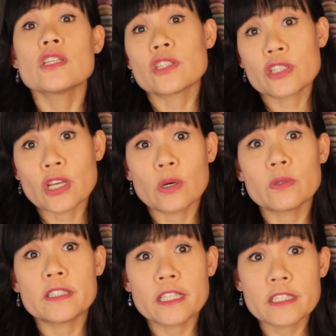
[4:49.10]

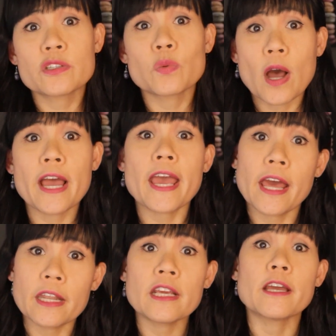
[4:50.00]
So this is why
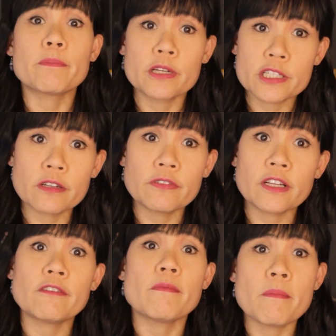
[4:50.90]
adding a
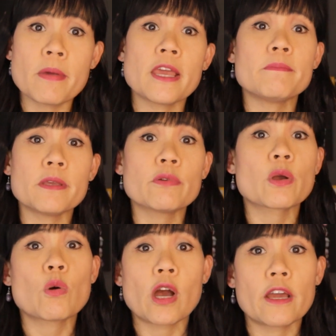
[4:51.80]
preservative may be
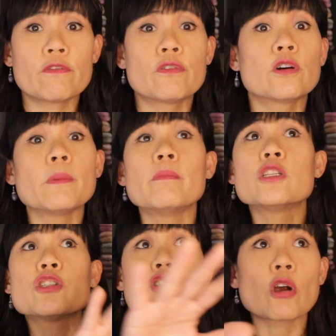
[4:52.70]
required for the
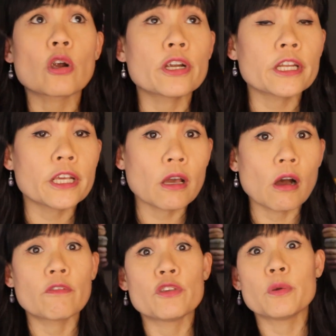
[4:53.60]
majority
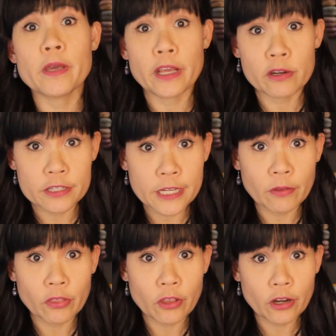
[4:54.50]
of you bakers
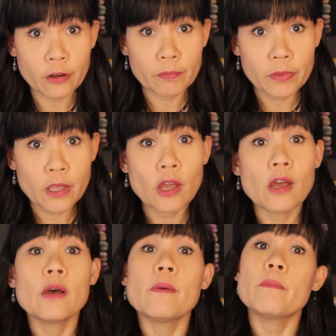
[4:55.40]
out there.
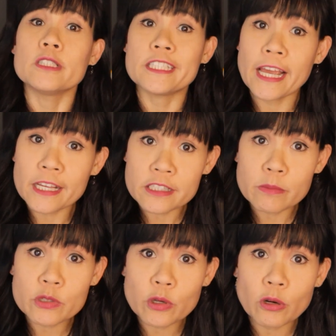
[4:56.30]

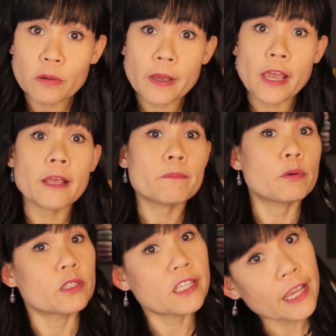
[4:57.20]
Potassium sorbate,
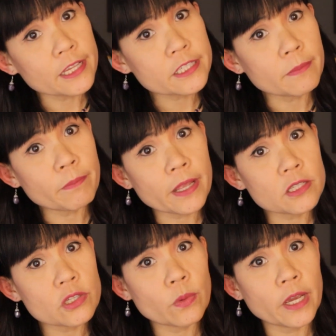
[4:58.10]
potassium
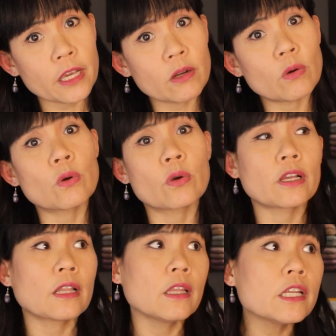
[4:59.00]
benzoate,
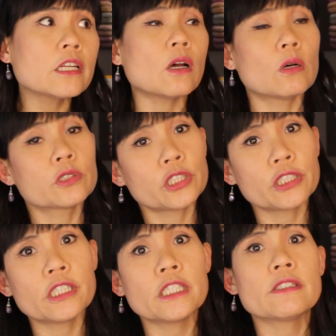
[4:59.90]
or cleaner
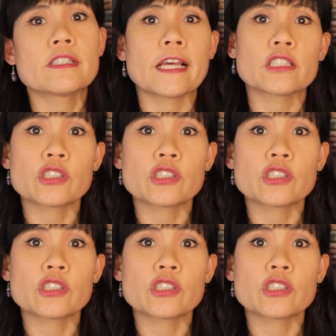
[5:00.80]
alternatives like